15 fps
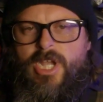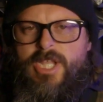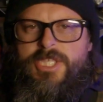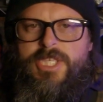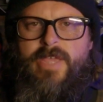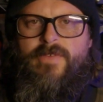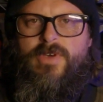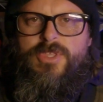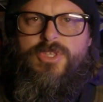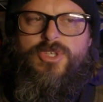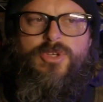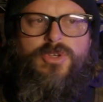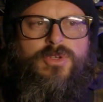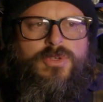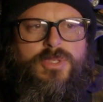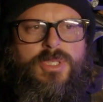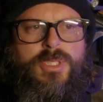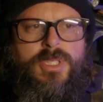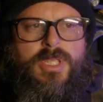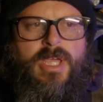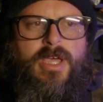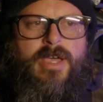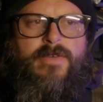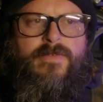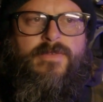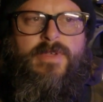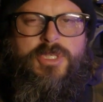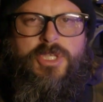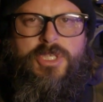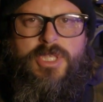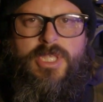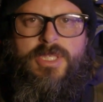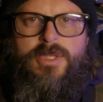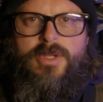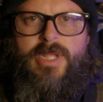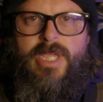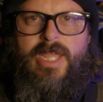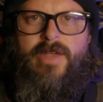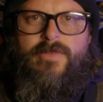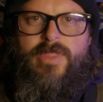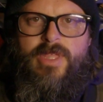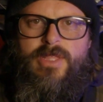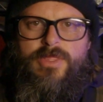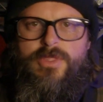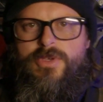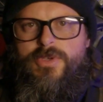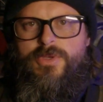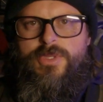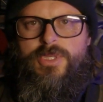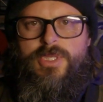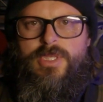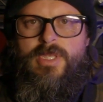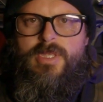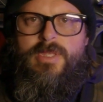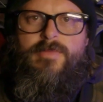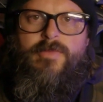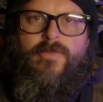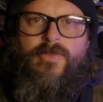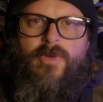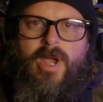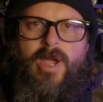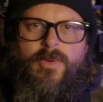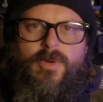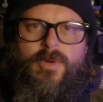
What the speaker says: try to save all the screws and stuff. It's just easier to get everything loose before I